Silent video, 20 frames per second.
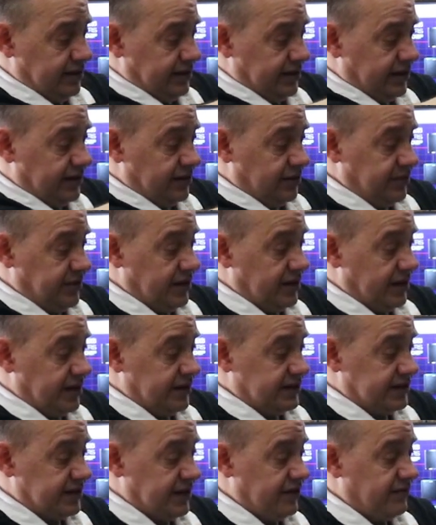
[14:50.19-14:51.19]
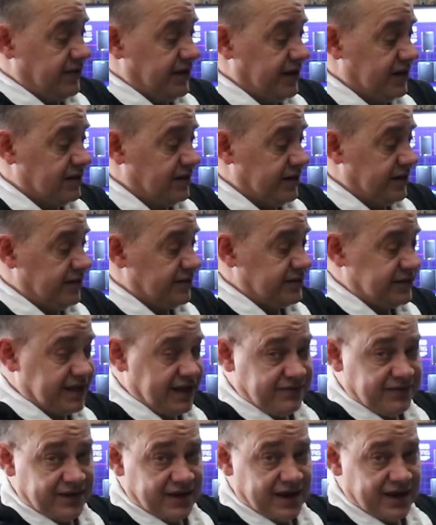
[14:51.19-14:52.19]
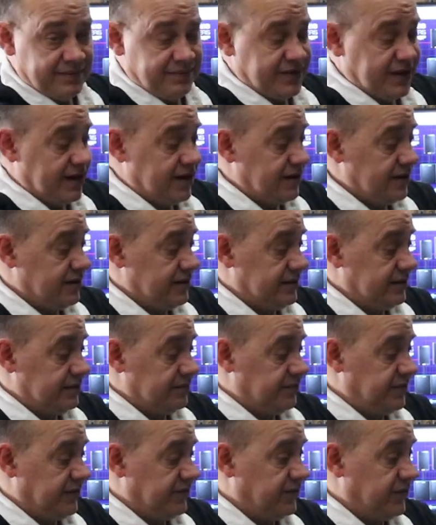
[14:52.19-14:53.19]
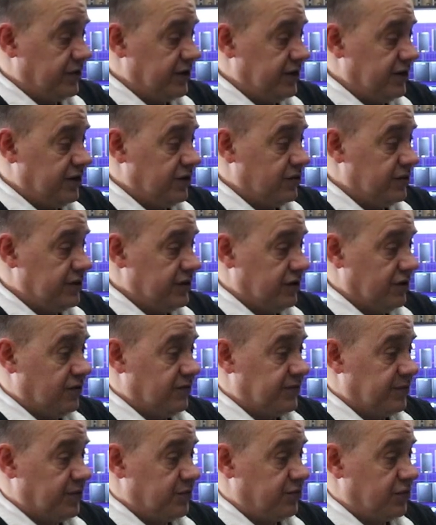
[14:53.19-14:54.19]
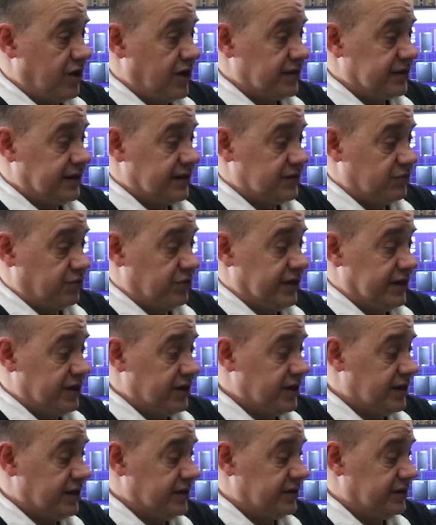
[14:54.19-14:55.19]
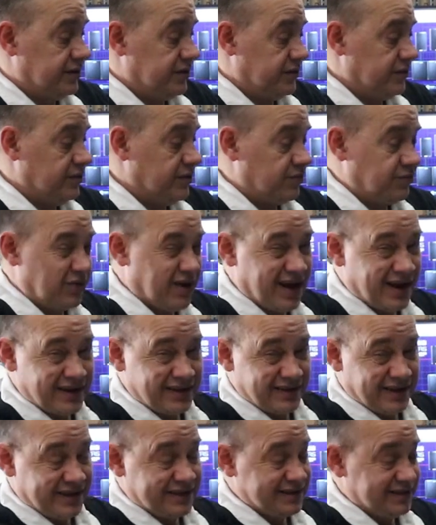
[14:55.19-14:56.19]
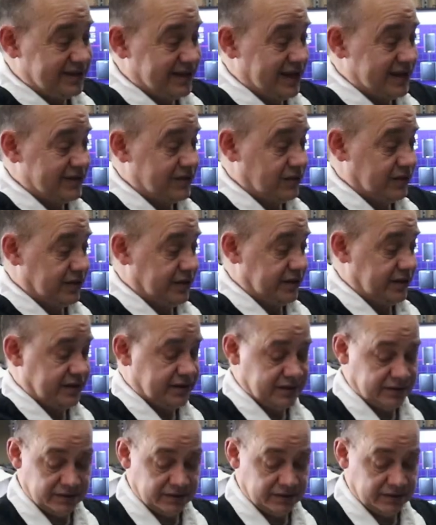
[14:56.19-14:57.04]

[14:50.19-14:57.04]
It'll be like save a nickel here, save a dime there, and before you know it, you go from a product that's pretty good to a product that's not so good.